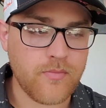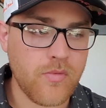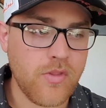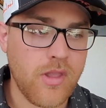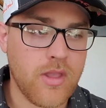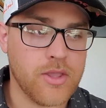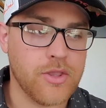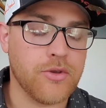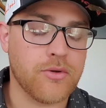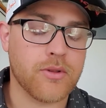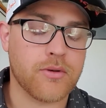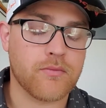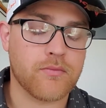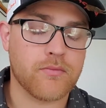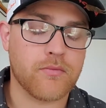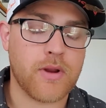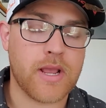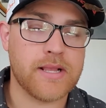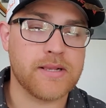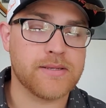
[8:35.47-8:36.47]
You can
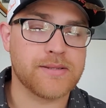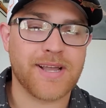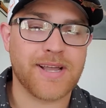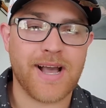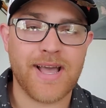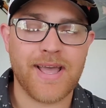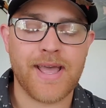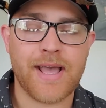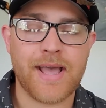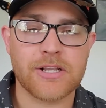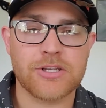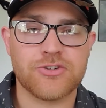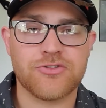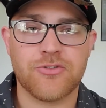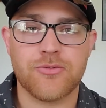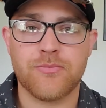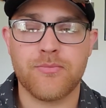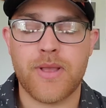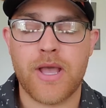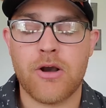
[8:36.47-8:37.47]
rent kayaks
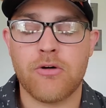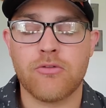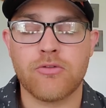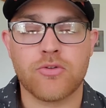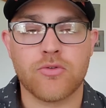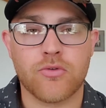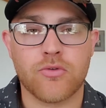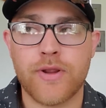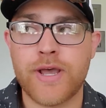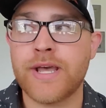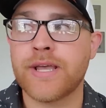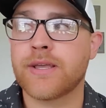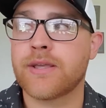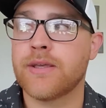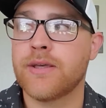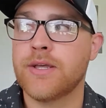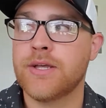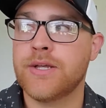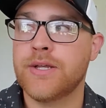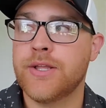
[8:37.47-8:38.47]
from Outdoor Rec.
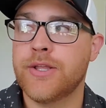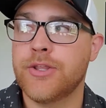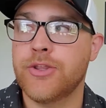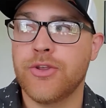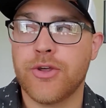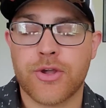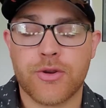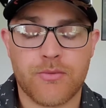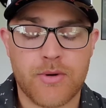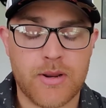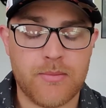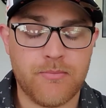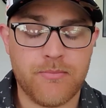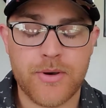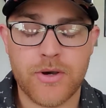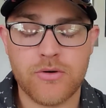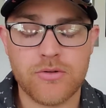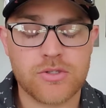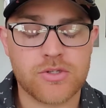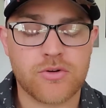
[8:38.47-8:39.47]
You can rent
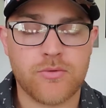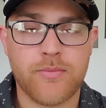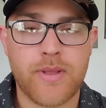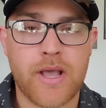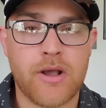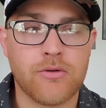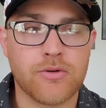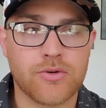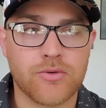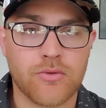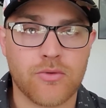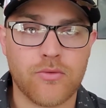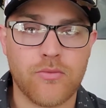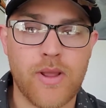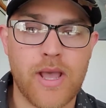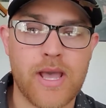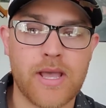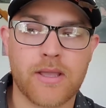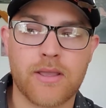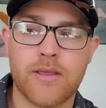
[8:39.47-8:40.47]
boats from Outdoor
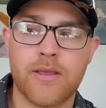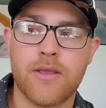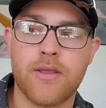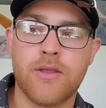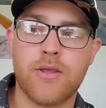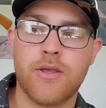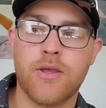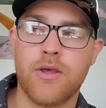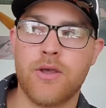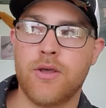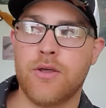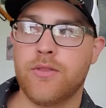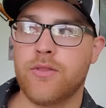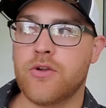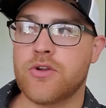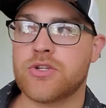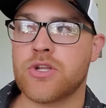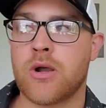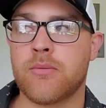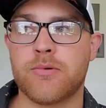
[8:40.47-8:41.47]
Rec.
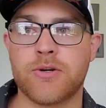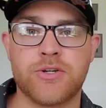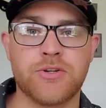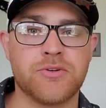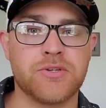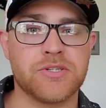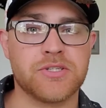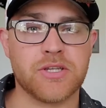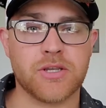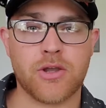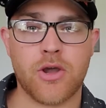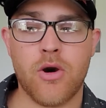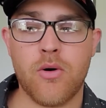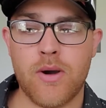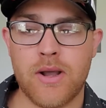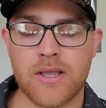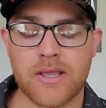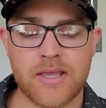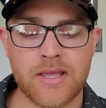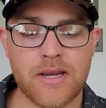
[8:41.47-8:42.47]
There's opportunities to go
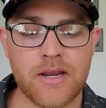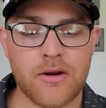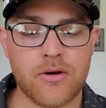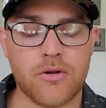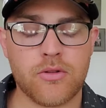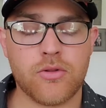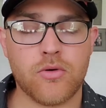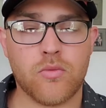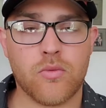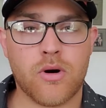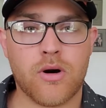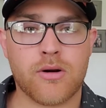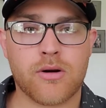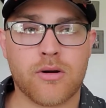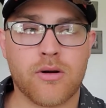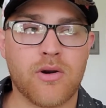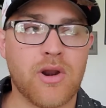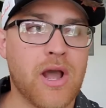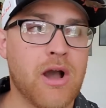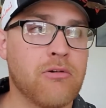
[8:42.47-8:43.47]
and get out on the
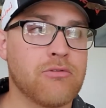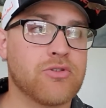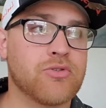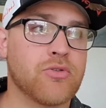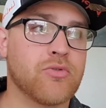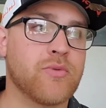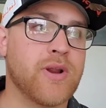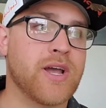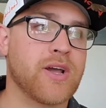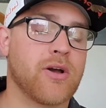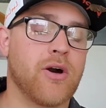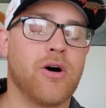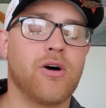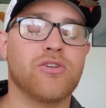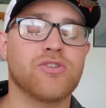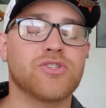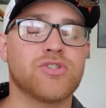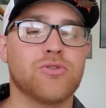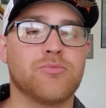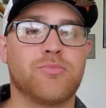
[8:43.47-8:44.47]
water. Outdoor Rec
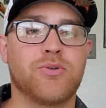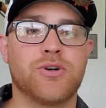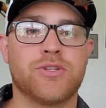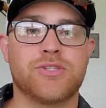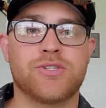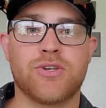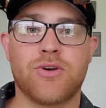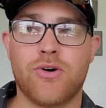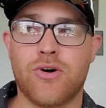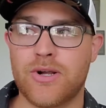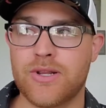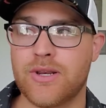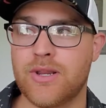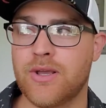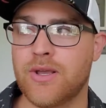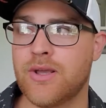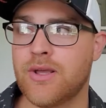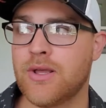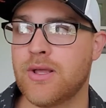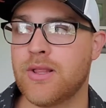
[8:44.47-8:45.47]
also puts on,
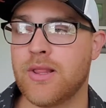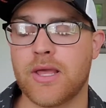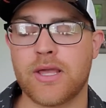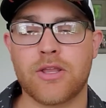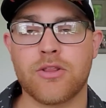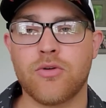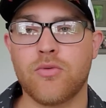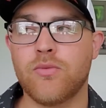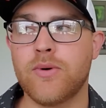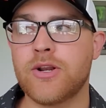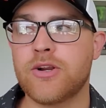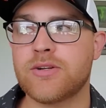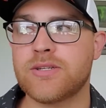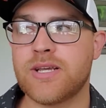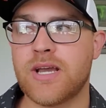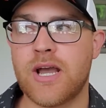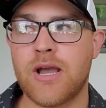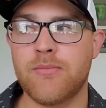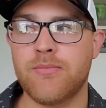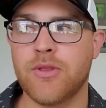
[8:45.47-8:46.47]
like in the
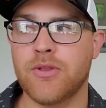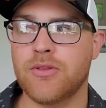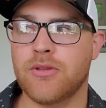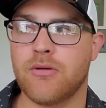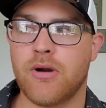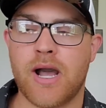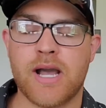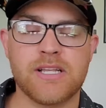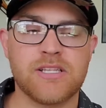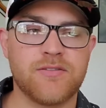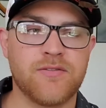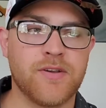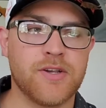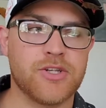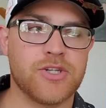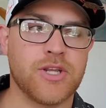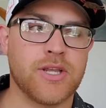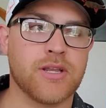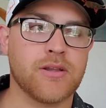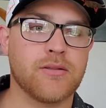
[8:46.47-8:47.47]
wintertime, they'll do ice
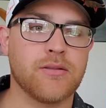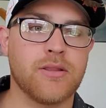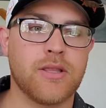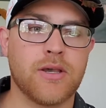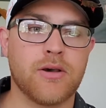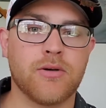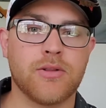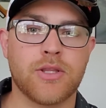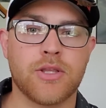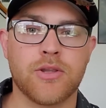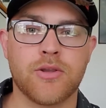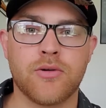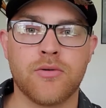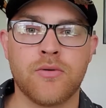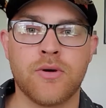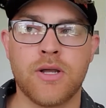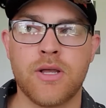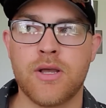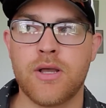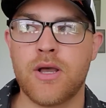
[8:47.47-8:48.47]
fishing. They'll
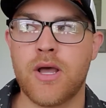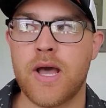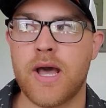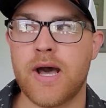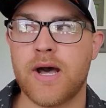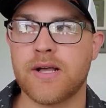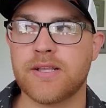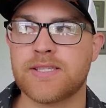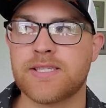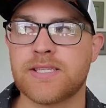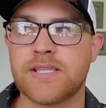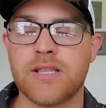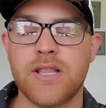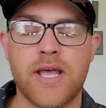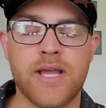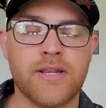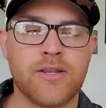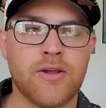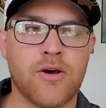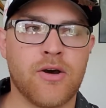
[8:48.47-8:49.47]
do a
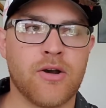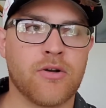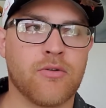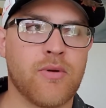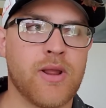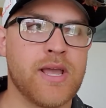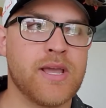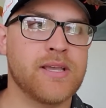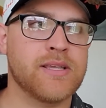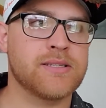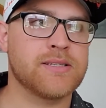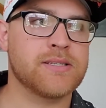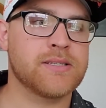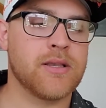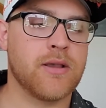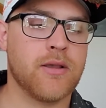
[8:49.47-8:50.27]
sled dog race.